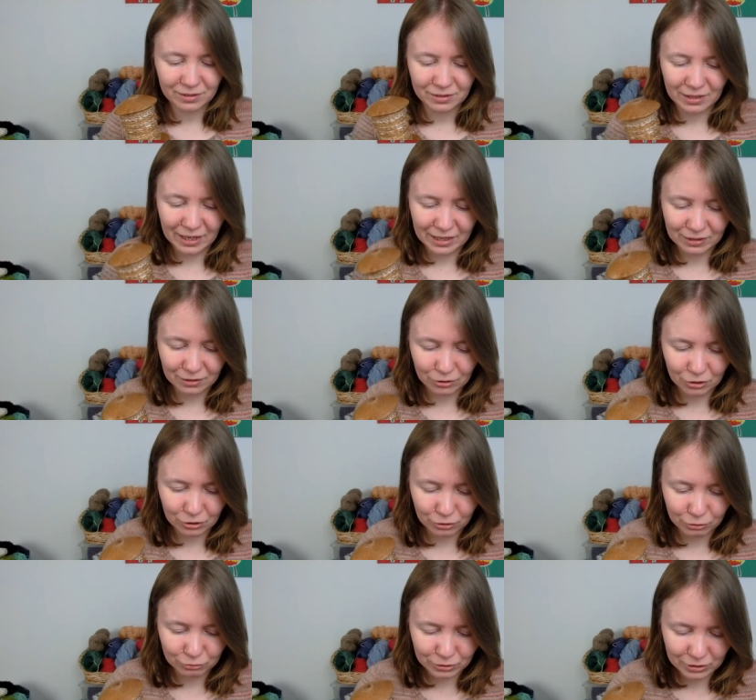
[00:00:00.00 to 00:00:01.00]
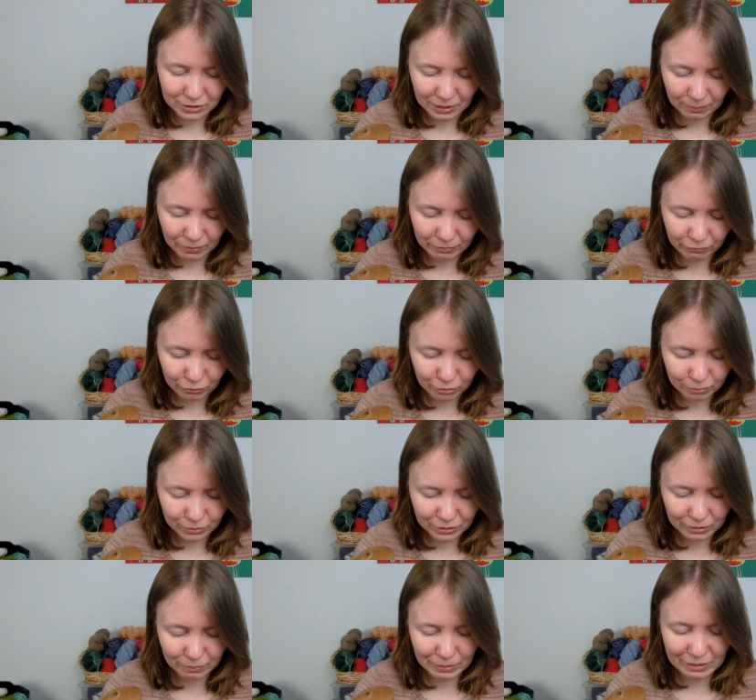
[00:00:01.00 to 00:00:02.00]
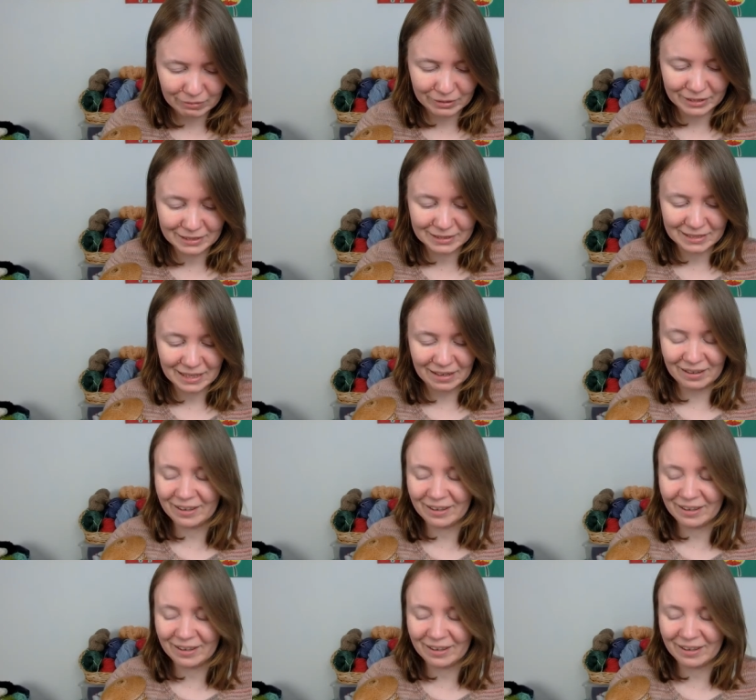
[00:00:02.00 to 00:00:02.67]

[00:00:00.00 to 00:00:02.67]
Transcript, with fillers: had not noticed that before but apparently it's there